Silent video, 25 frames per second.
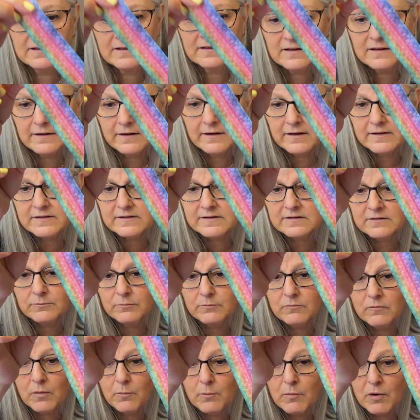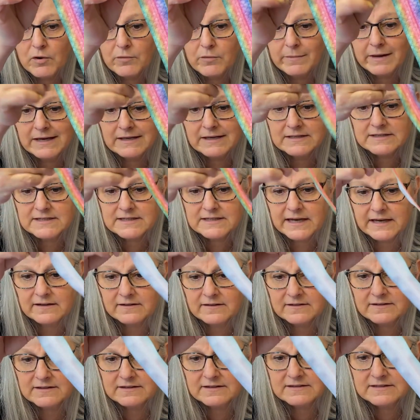I got some mermaid
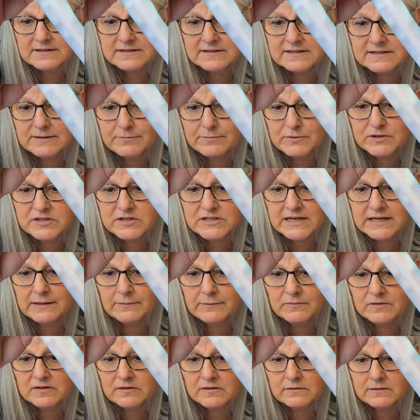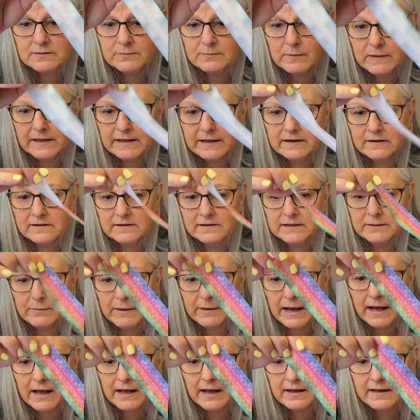scales. This is zipper tape, so it's plain on the
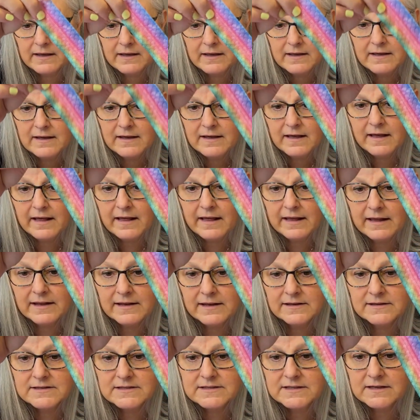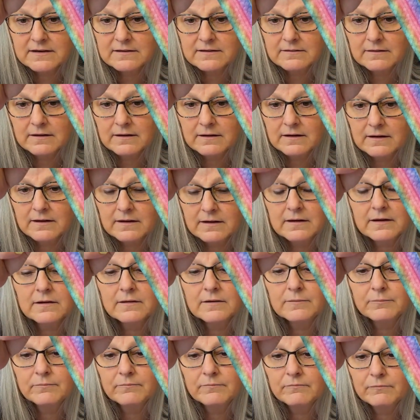back and
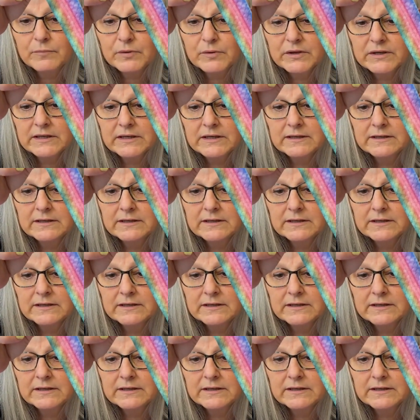pretty